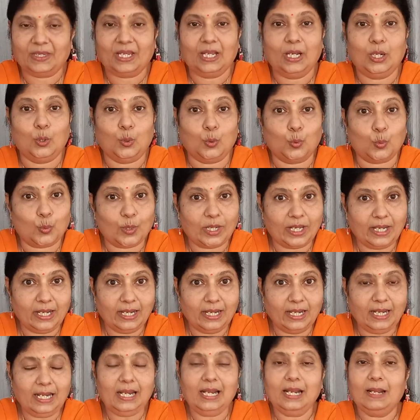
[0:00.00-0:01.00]

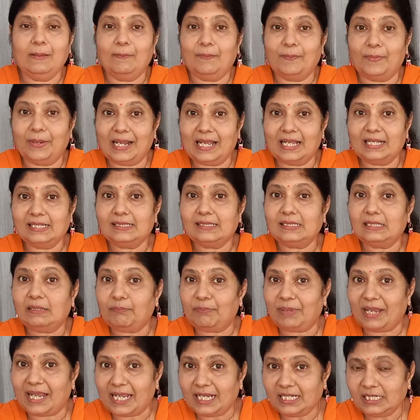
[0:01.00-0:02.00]
will plus the
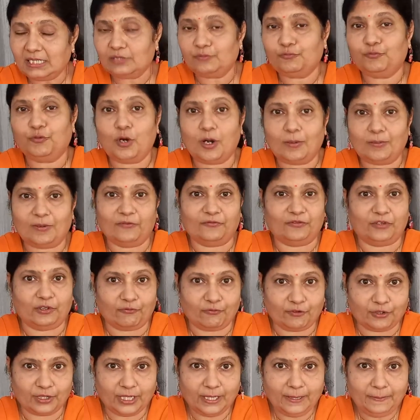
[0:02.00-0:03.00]
base form of the
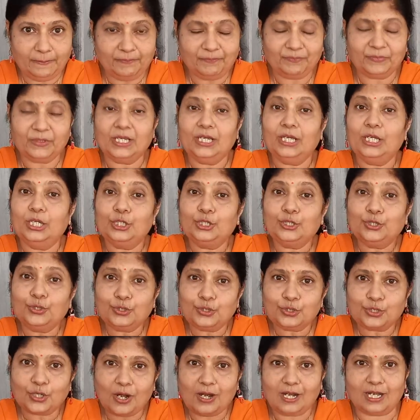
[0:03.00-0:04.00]
verb to
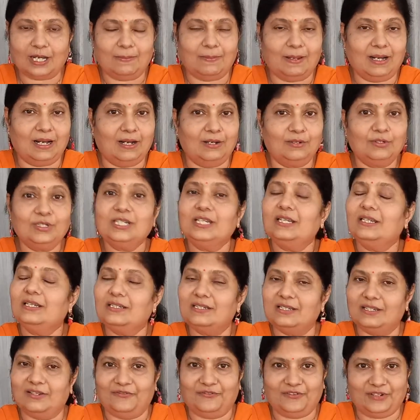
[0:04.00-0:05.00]
talk about
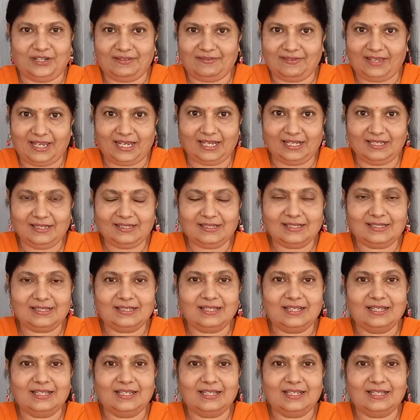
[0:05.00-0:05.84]
different things